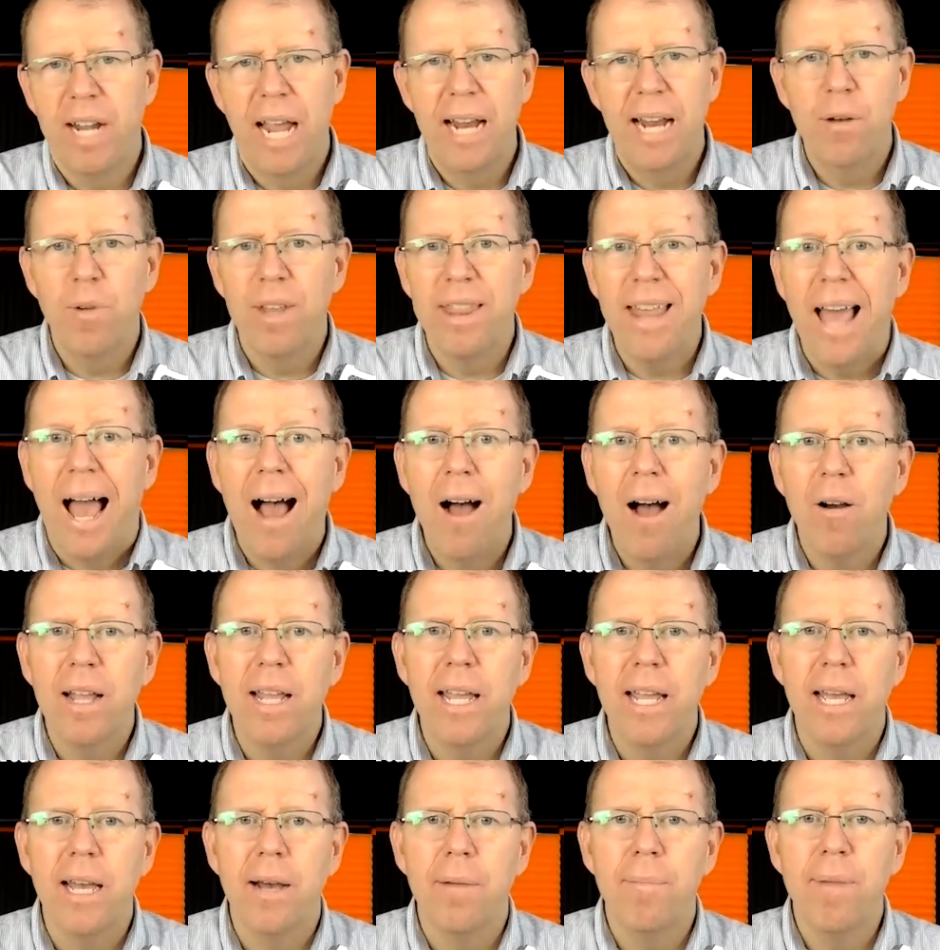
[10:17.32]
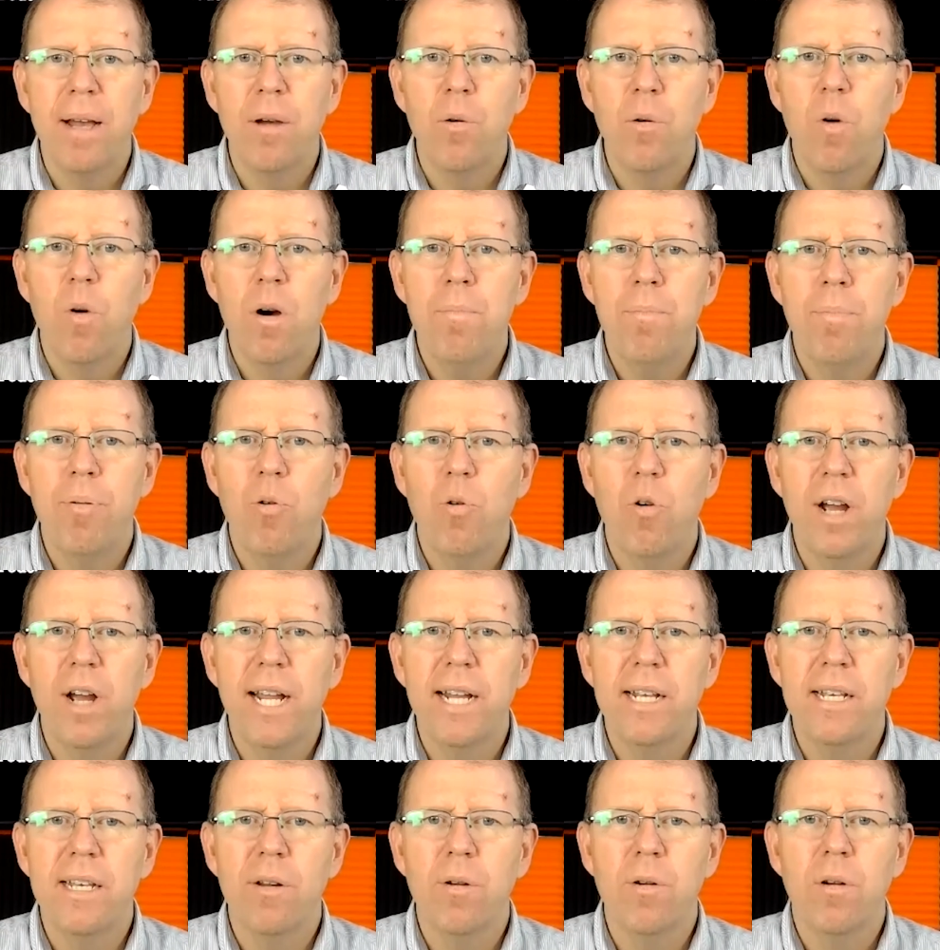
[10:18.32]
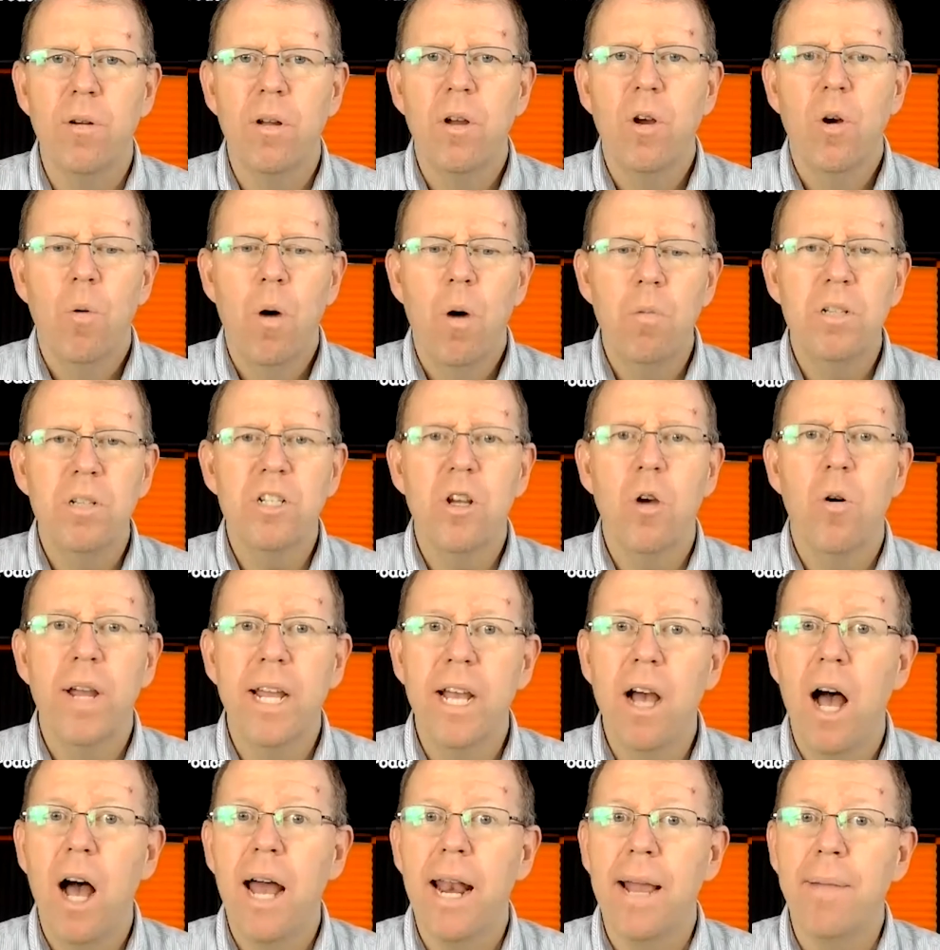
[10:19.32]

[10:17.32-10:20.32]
kind of without him. At what point, what was going on?